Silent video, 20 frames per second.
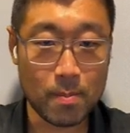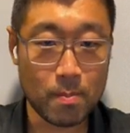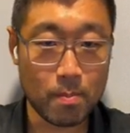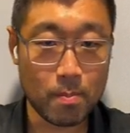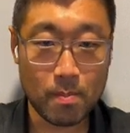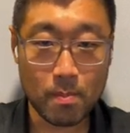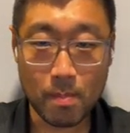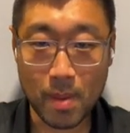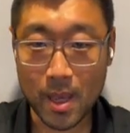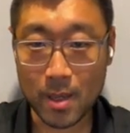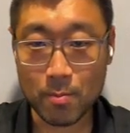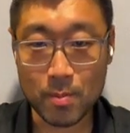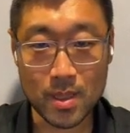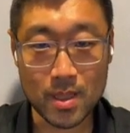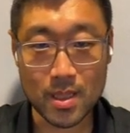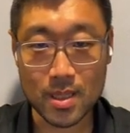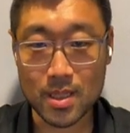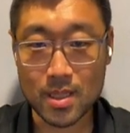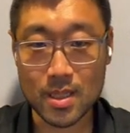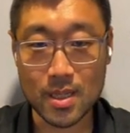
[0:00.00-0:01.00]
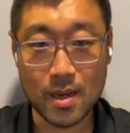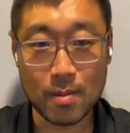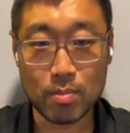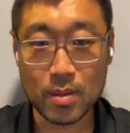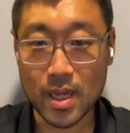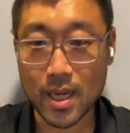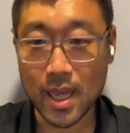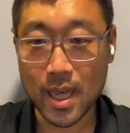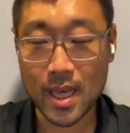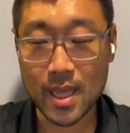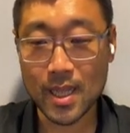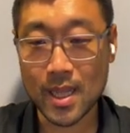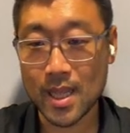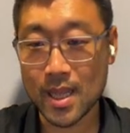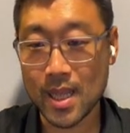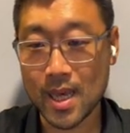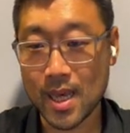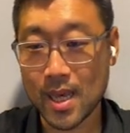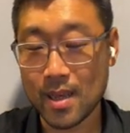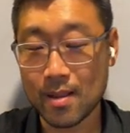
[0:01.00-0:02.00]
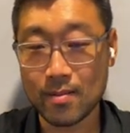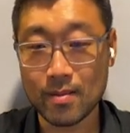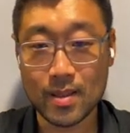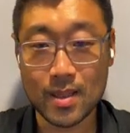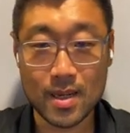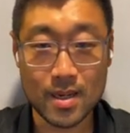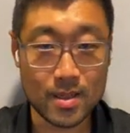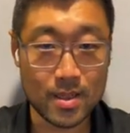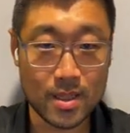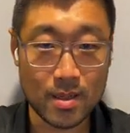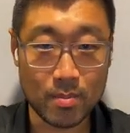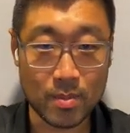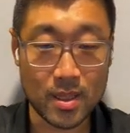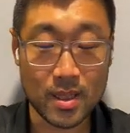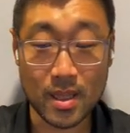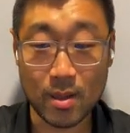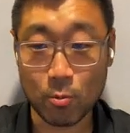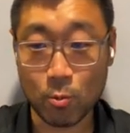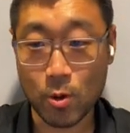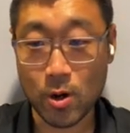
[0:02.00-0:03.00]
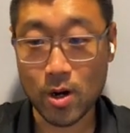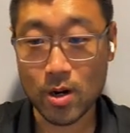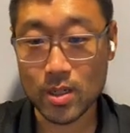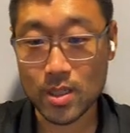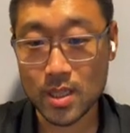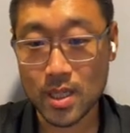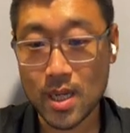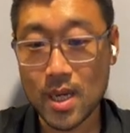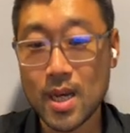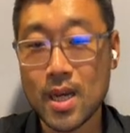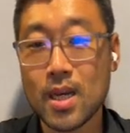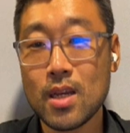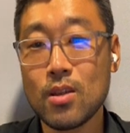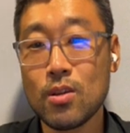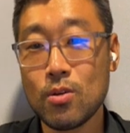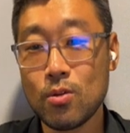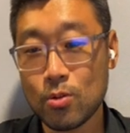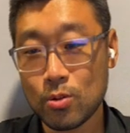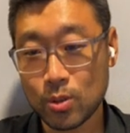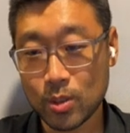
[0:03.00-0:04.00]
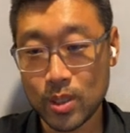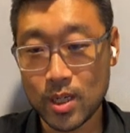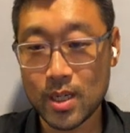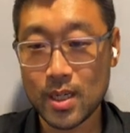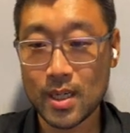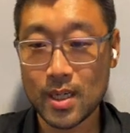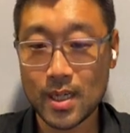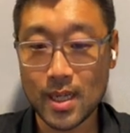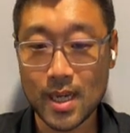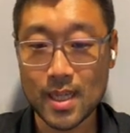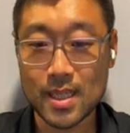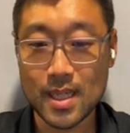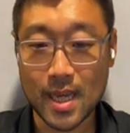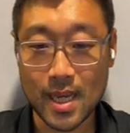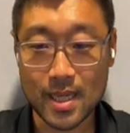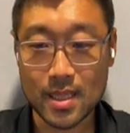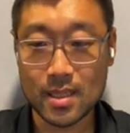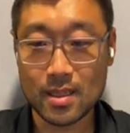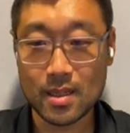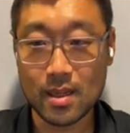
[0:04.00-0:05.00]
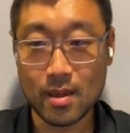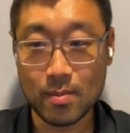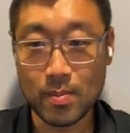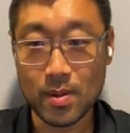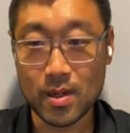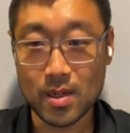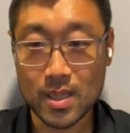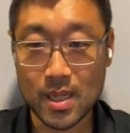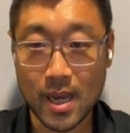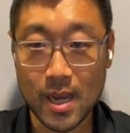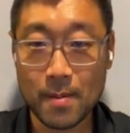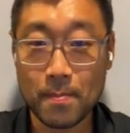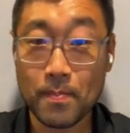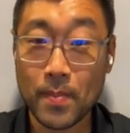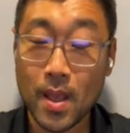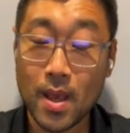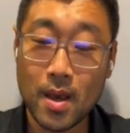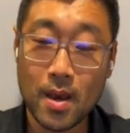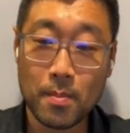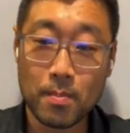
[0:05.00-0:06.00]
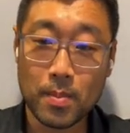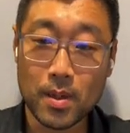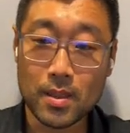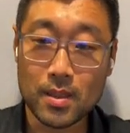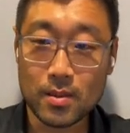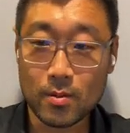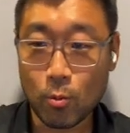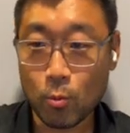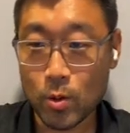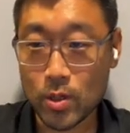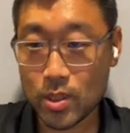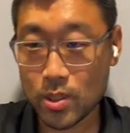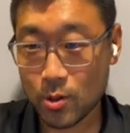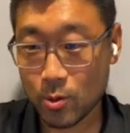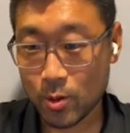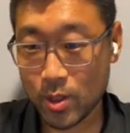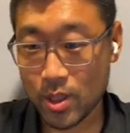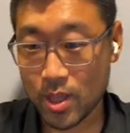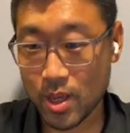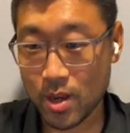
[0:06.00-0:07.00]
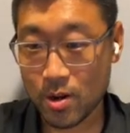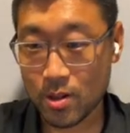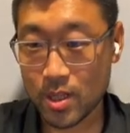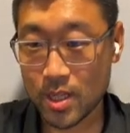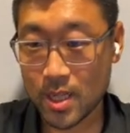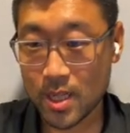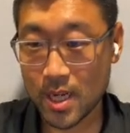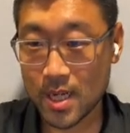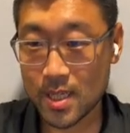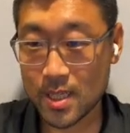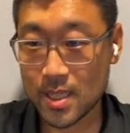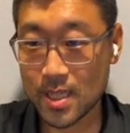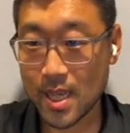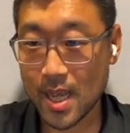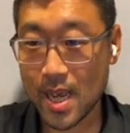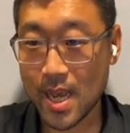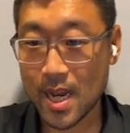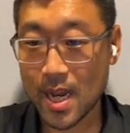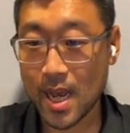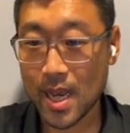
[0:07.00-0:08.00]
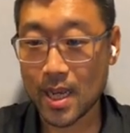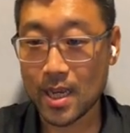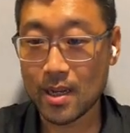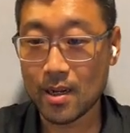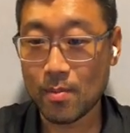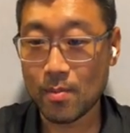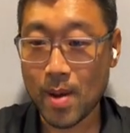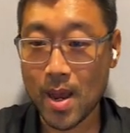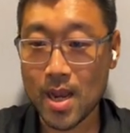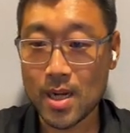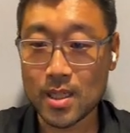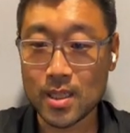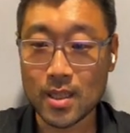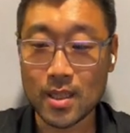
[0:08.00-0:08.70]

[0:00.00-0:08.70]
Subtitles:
make me this plugin and then here's something that works. Usually it takes a bit of time, but we're still in the early days, and I can imagine